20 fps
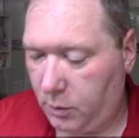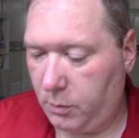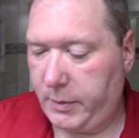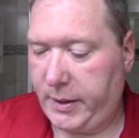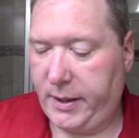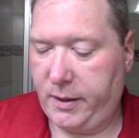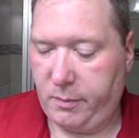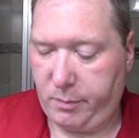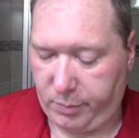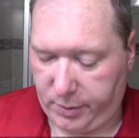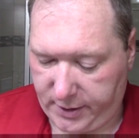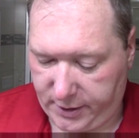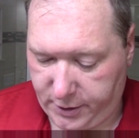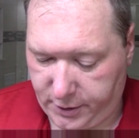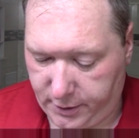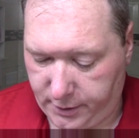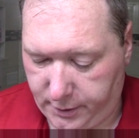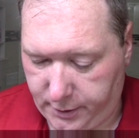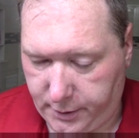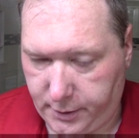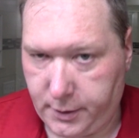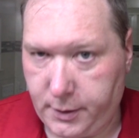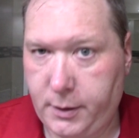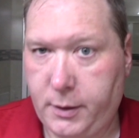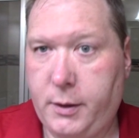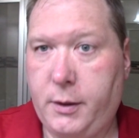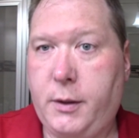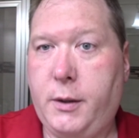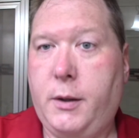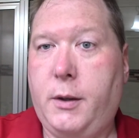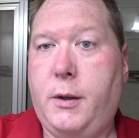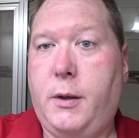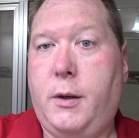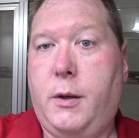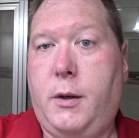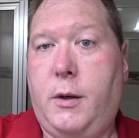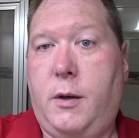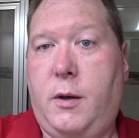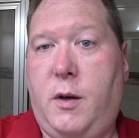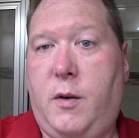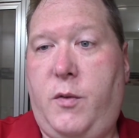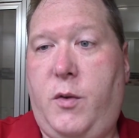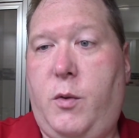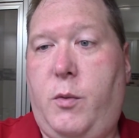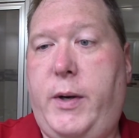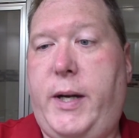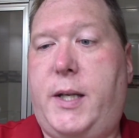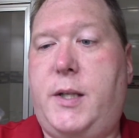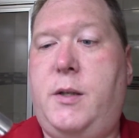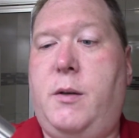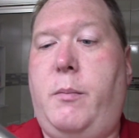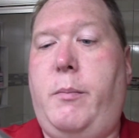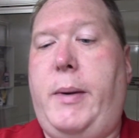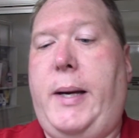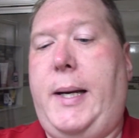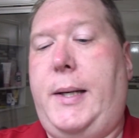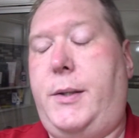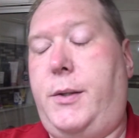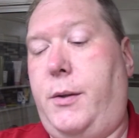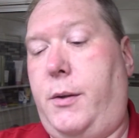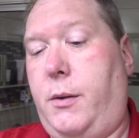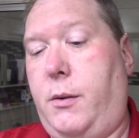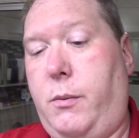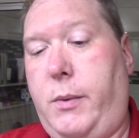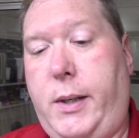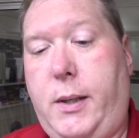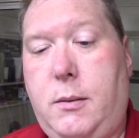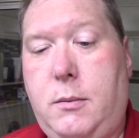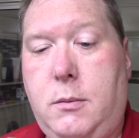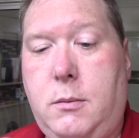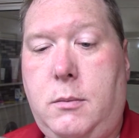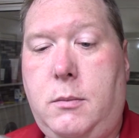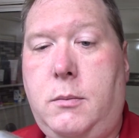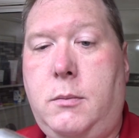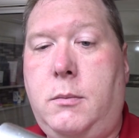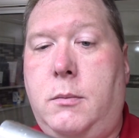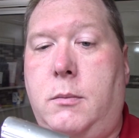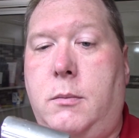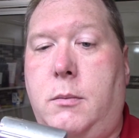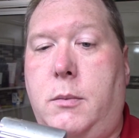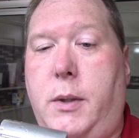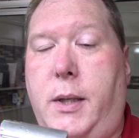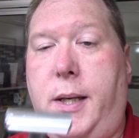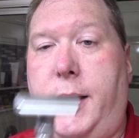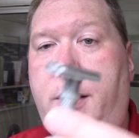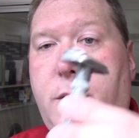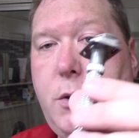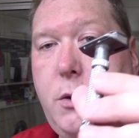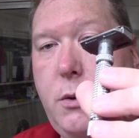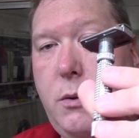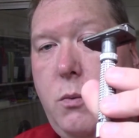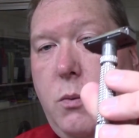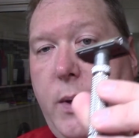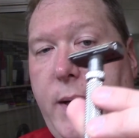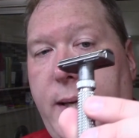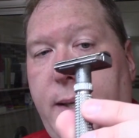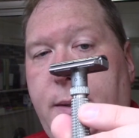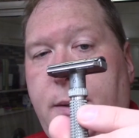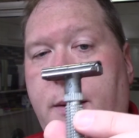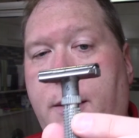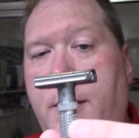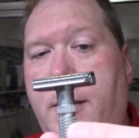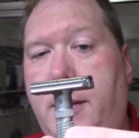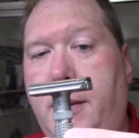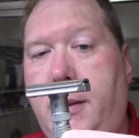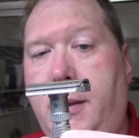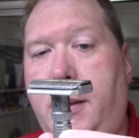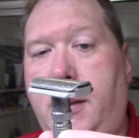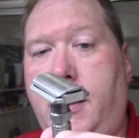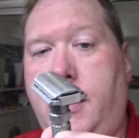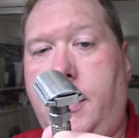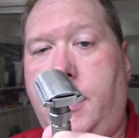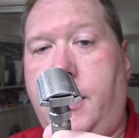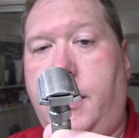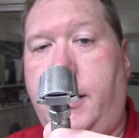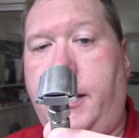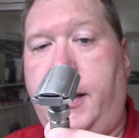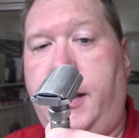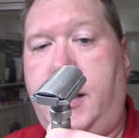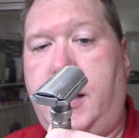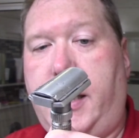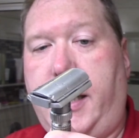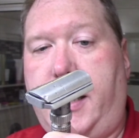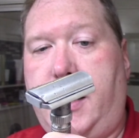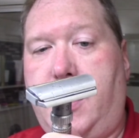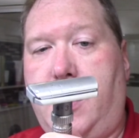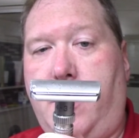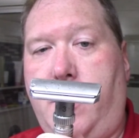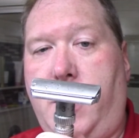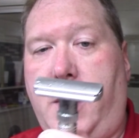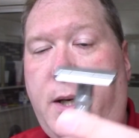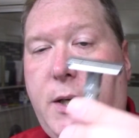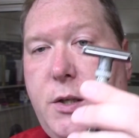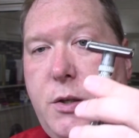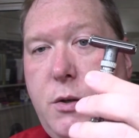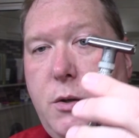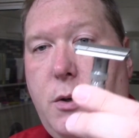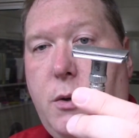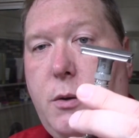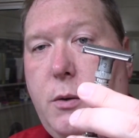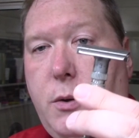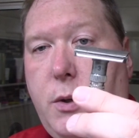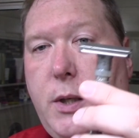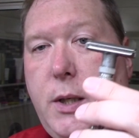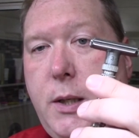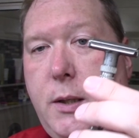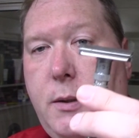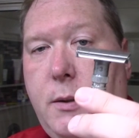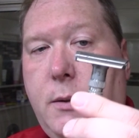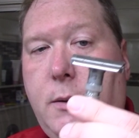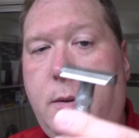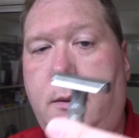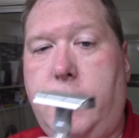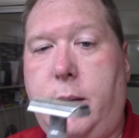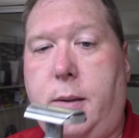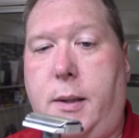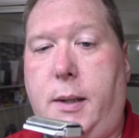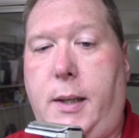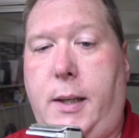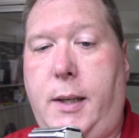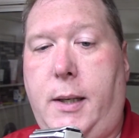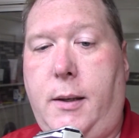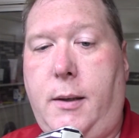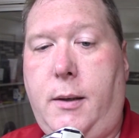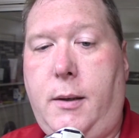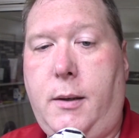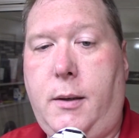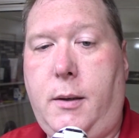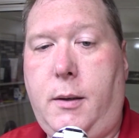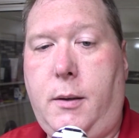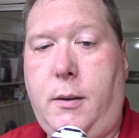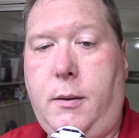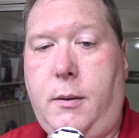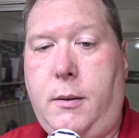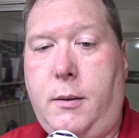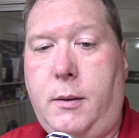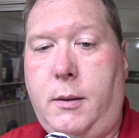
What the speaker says: my impressions of the rexambassador. Well, it's good weight. It's got some nice knurling, and the